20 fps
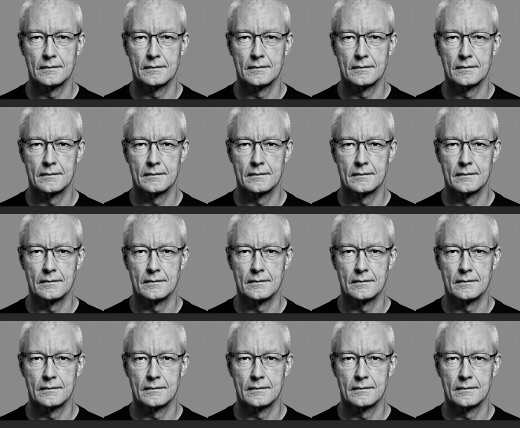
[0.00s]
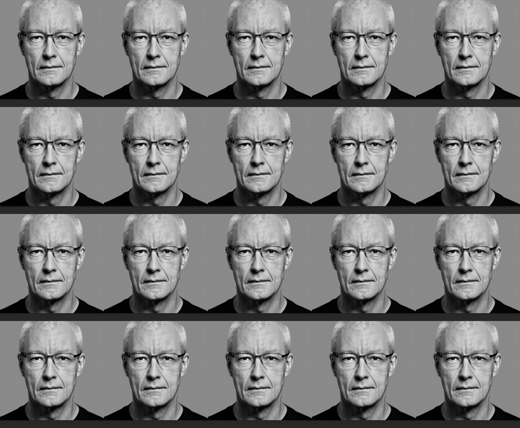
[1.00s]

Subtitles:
Nobody speaks.